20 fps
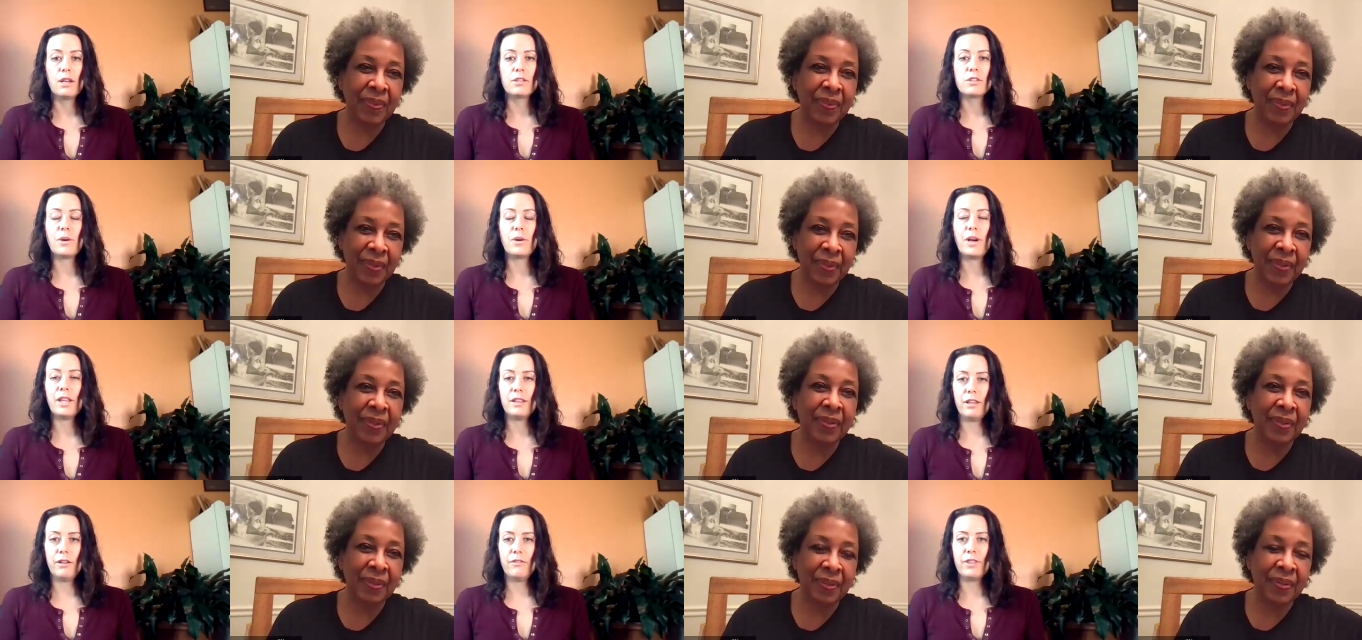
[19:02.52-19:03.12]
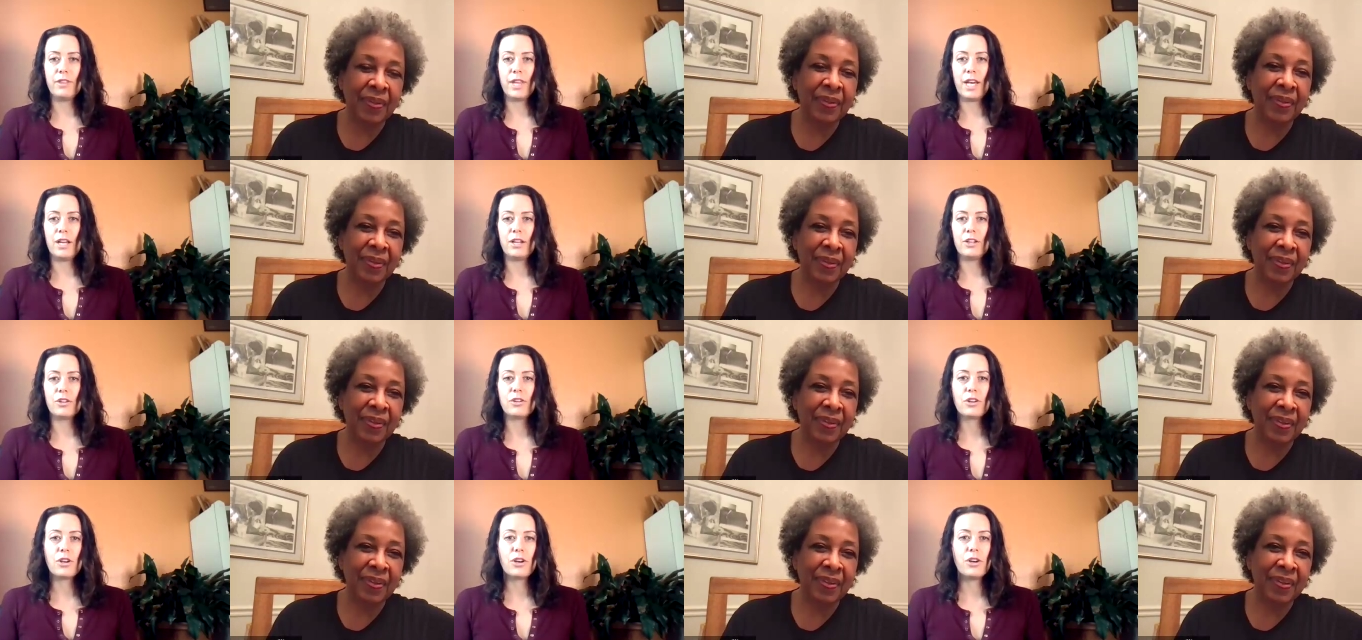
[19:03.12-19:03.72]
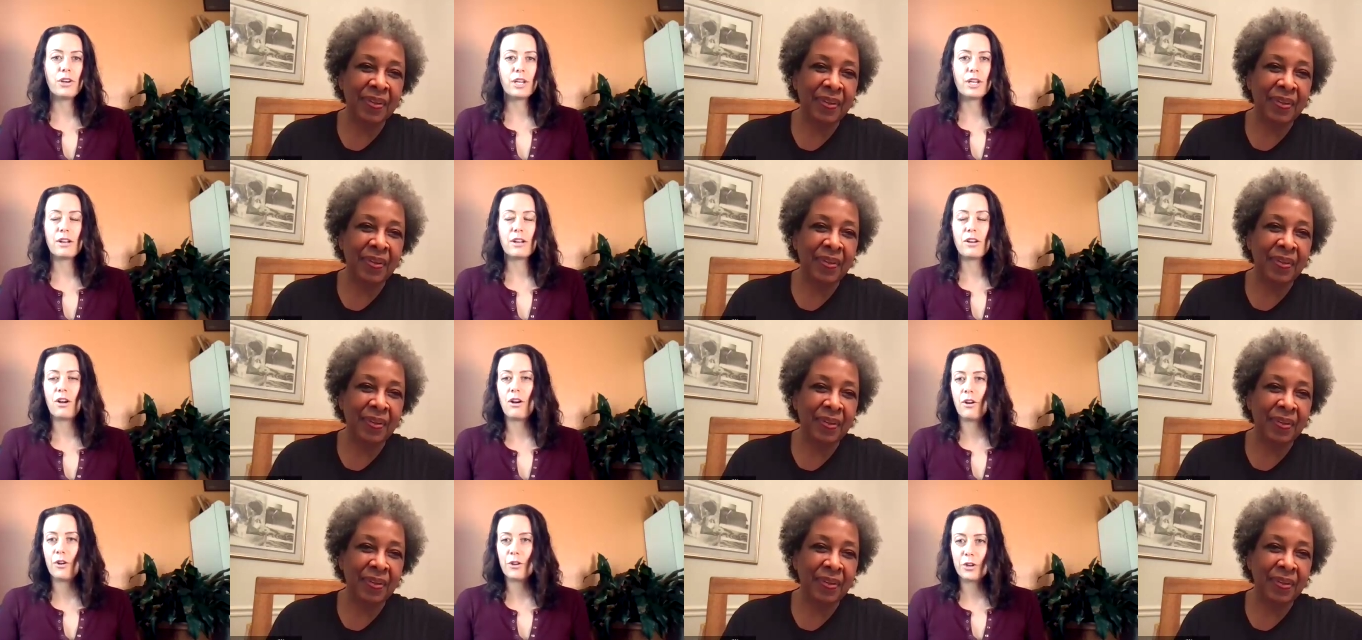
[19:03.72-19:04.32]
Speaker 1: So I love that. You're cooking
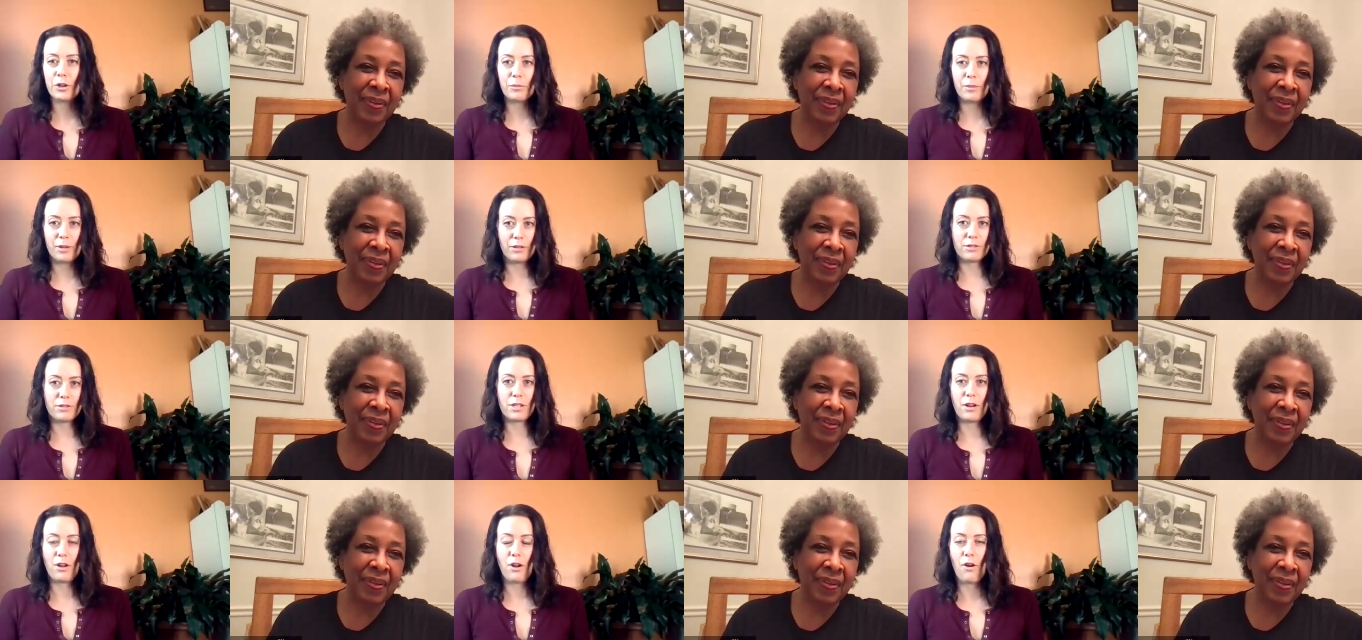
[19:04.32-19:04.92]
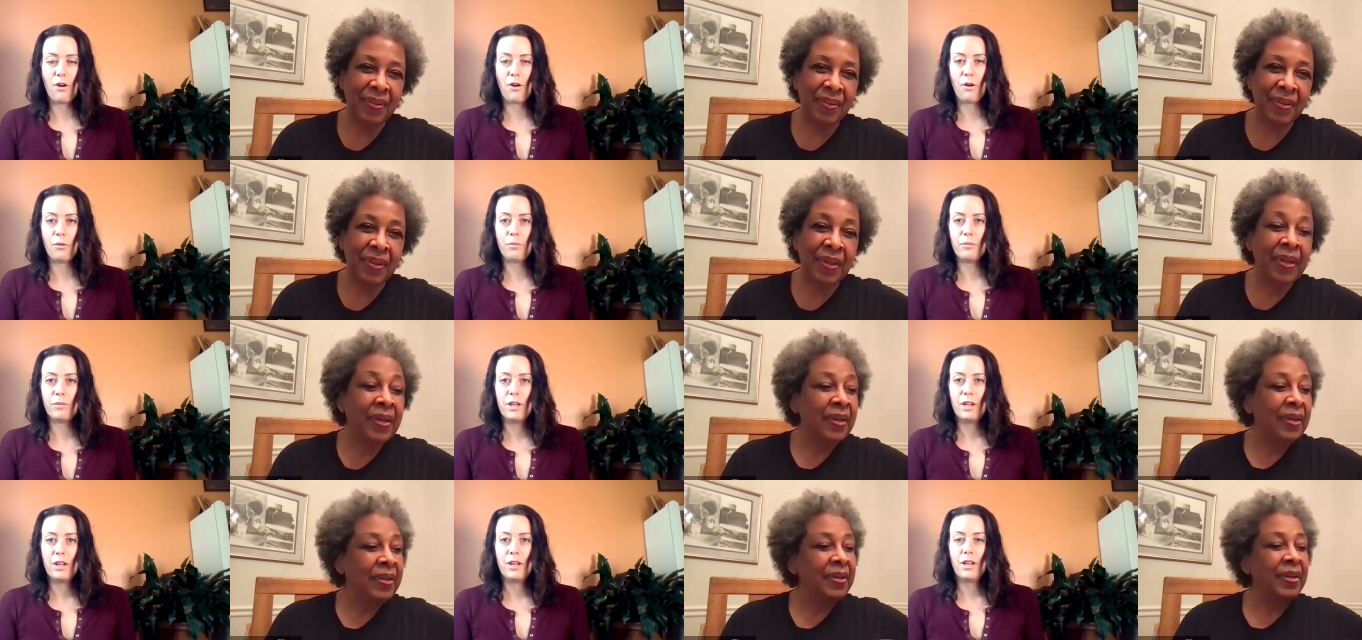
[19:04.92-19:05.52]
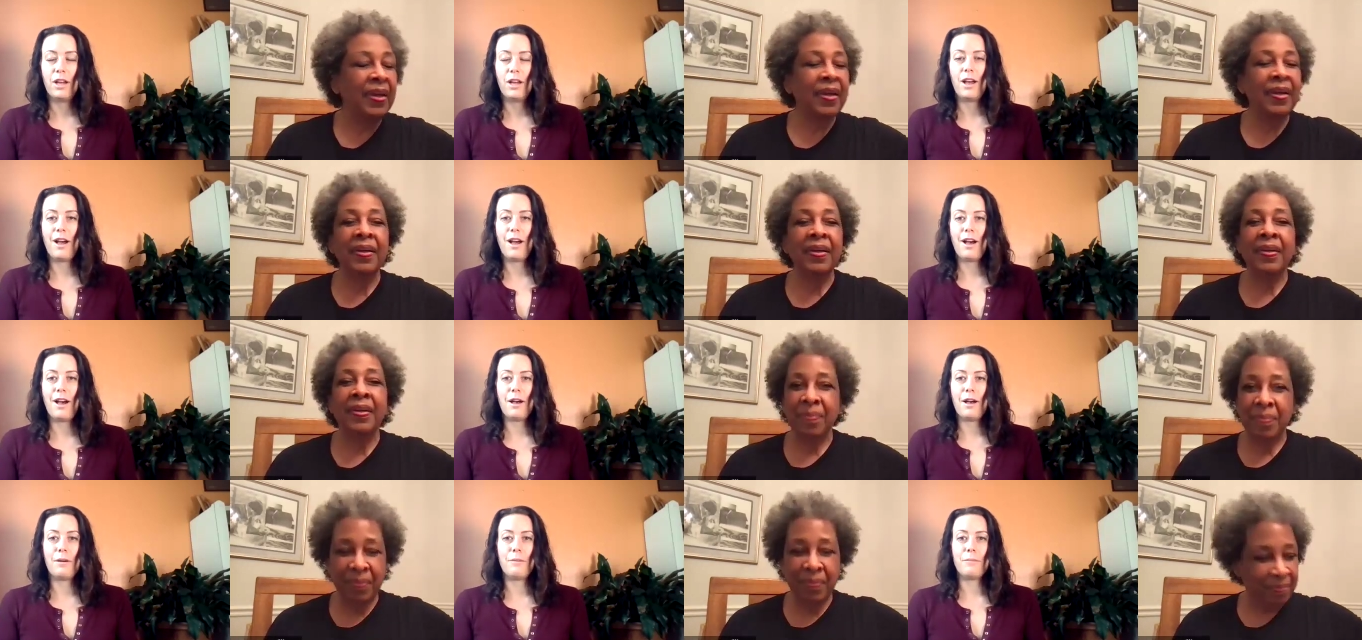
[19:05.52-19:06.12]
all your meals at home. Yeah.
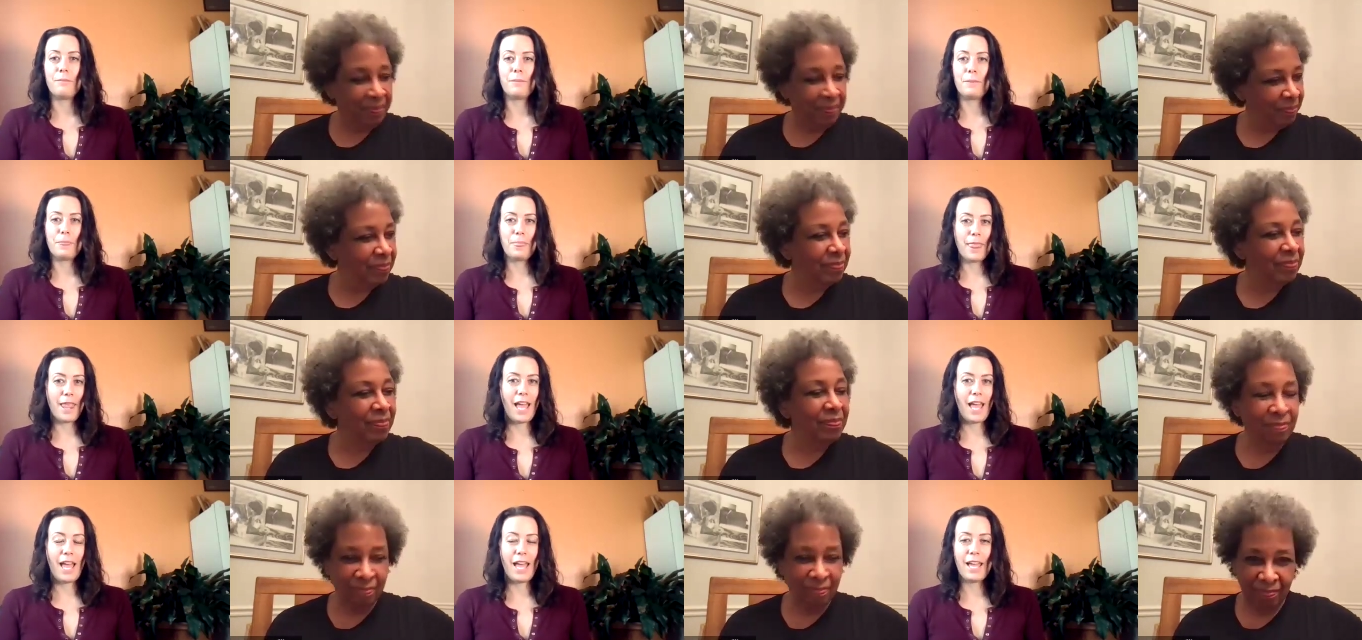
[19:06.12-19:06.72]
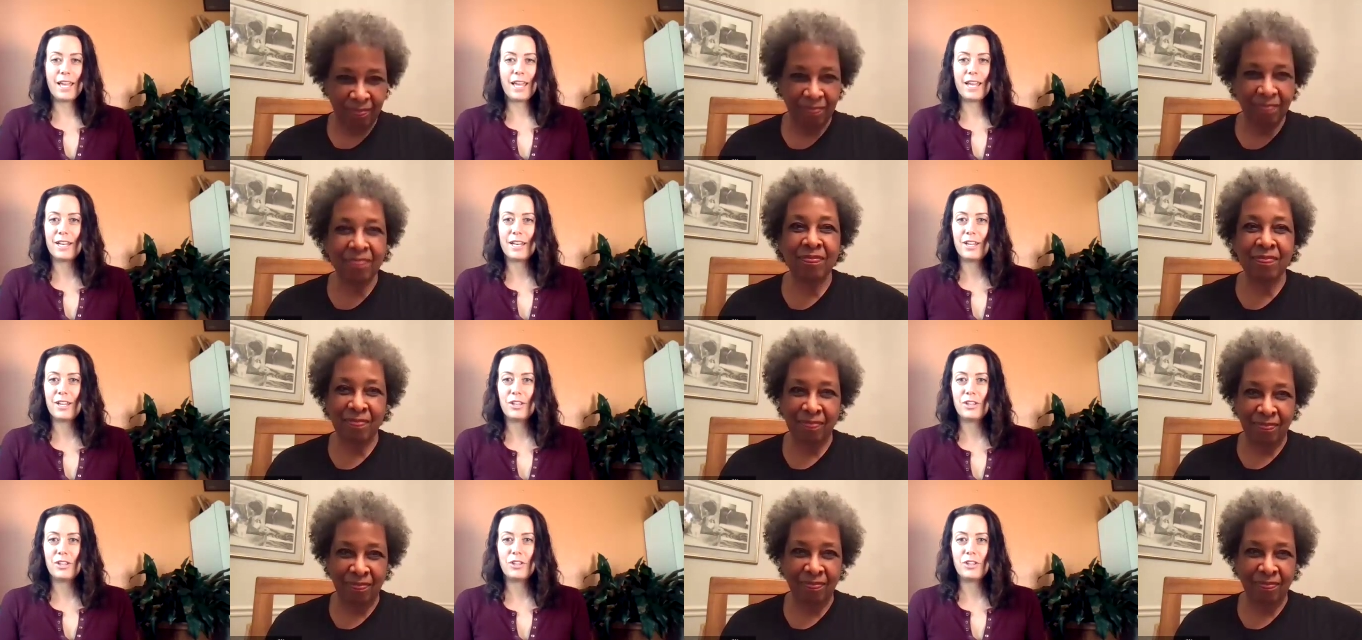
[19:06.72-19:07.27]
Um, and